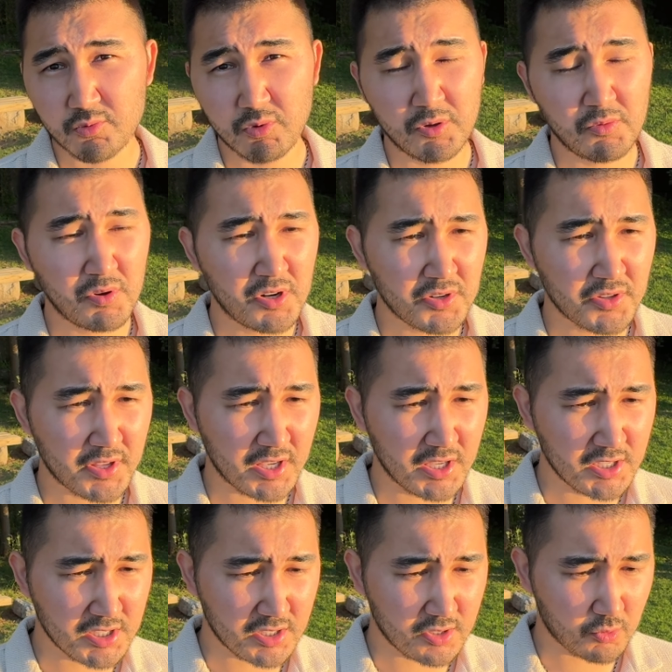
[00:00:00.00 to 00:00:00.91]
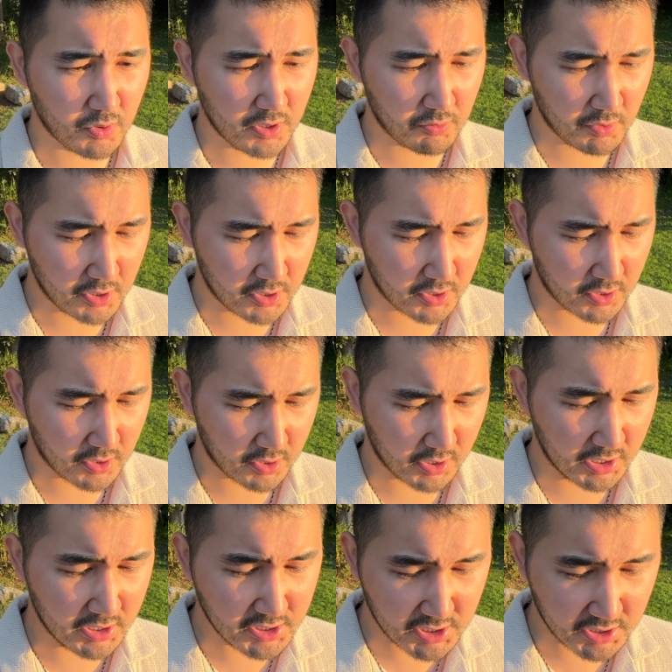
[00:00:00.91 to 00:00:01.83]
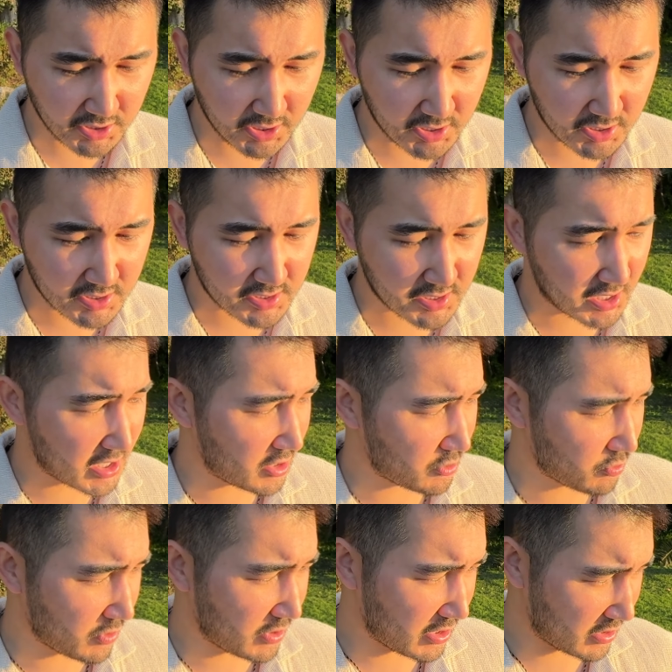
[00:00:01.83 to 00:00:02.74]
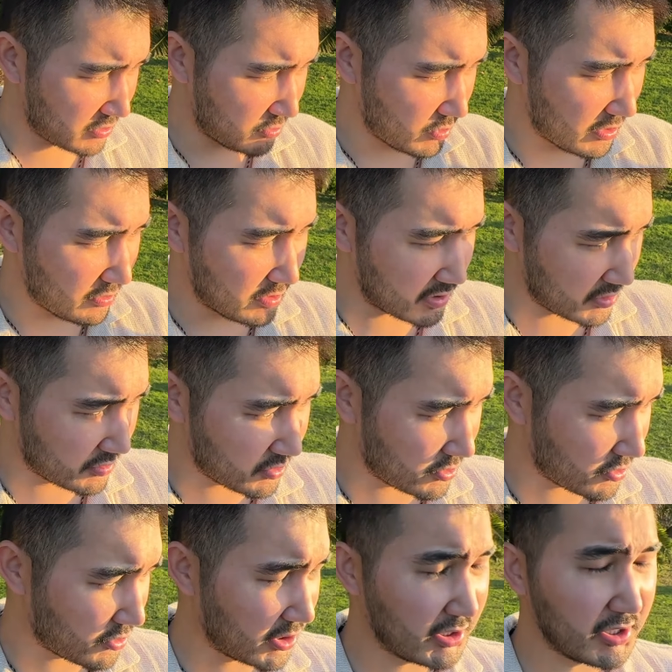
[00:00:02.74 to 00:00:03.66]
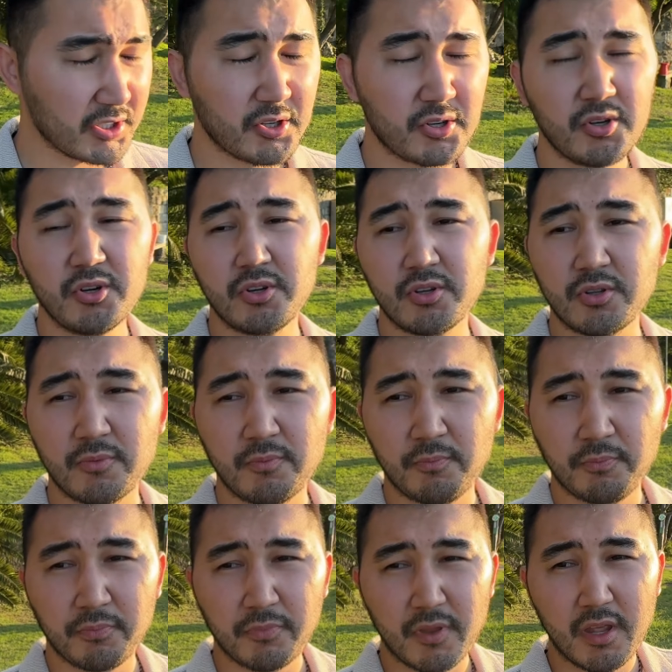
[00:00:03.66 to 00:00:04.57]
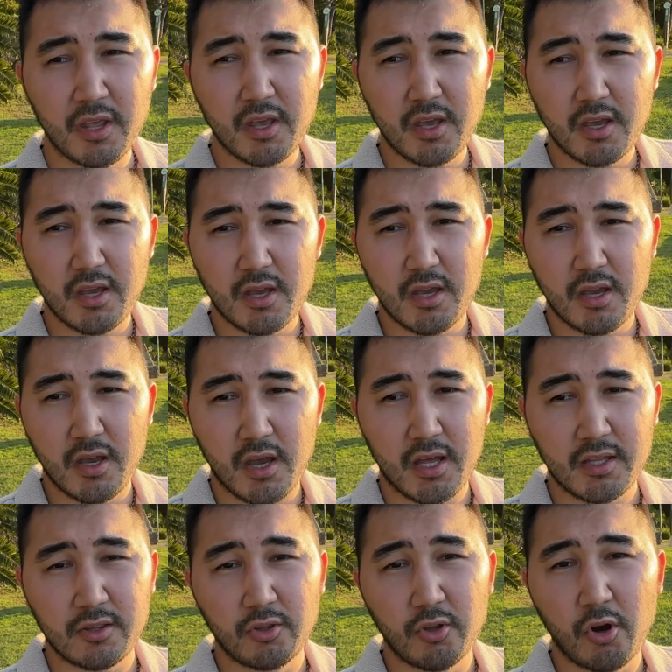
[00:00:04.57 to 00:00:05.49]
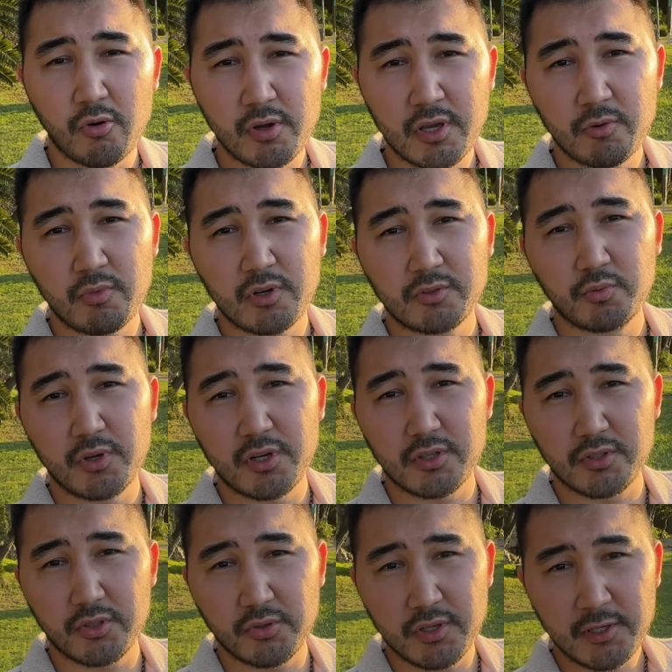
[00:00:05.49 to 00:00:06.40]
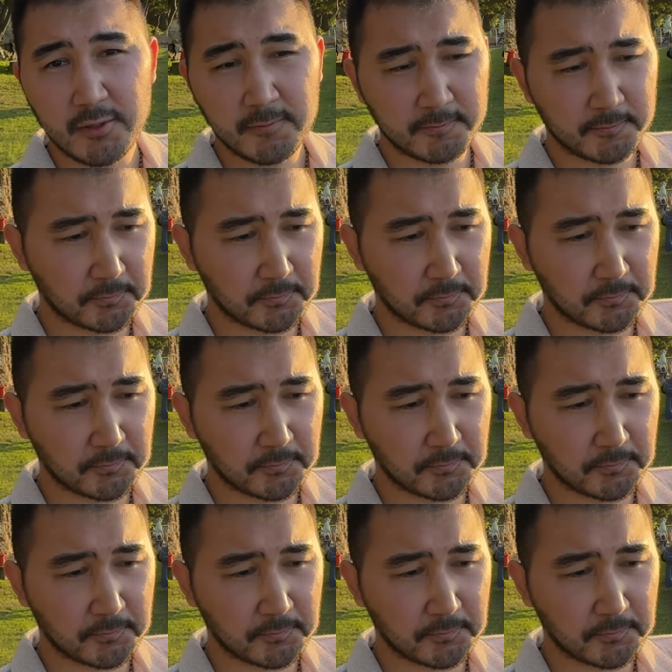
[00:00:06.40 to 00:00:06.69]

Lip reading: We were engineers, and we were really good at knowing what we are doing